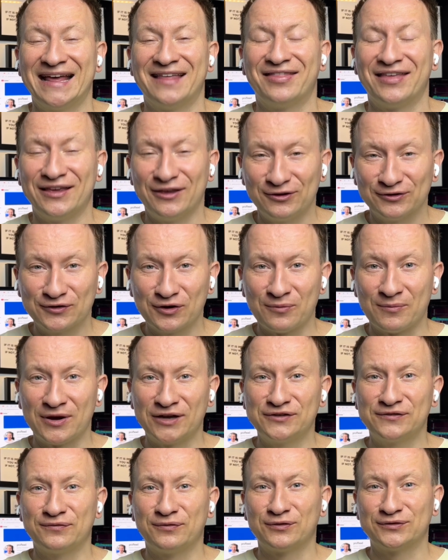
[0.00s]
Thank you so
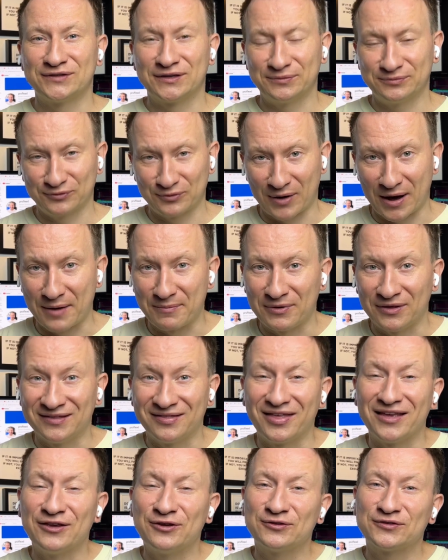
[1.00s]
much for subscribing.
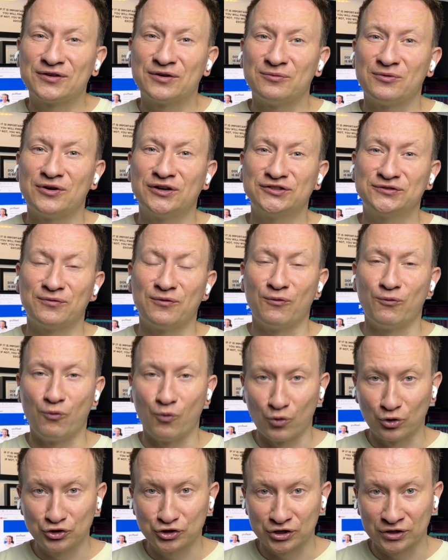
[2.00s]
Thank you so much for
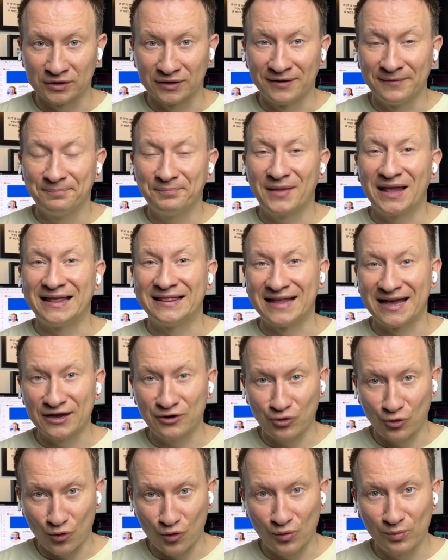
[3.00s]
watching, and I
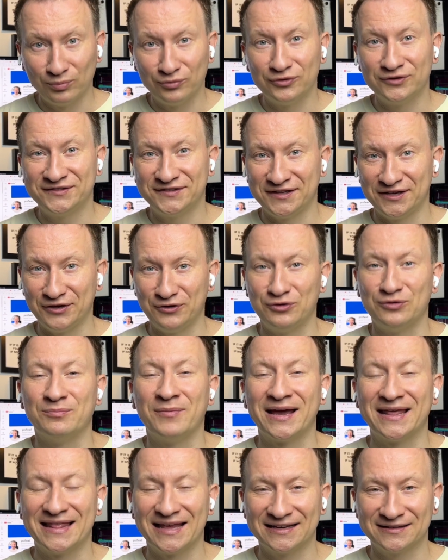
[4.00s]
hope to see you in
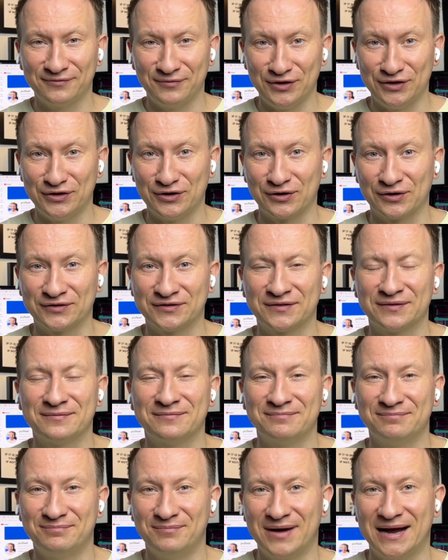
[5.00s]
my next videos.
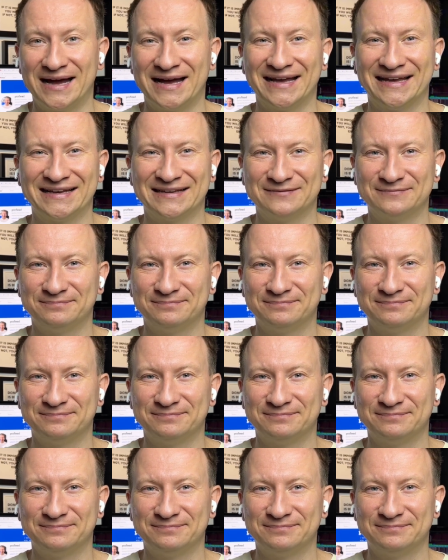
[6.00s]
Bye.